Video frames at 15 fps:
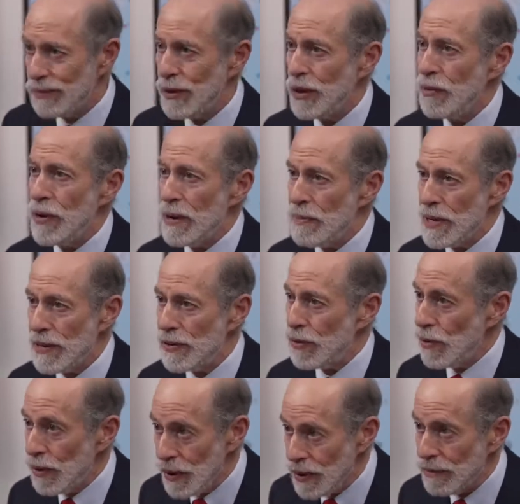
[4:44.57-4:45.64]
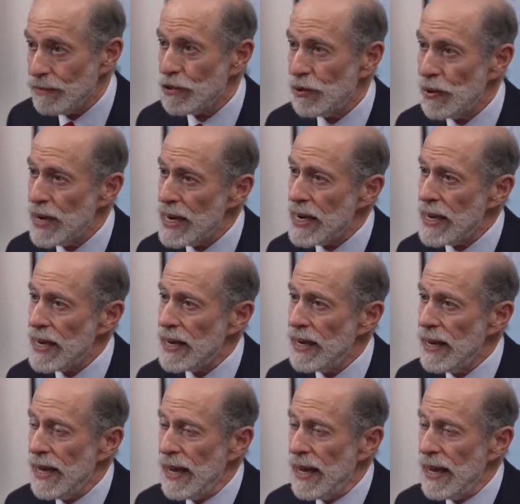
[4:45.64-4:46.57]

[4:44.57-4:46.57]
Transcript: agreement or treaty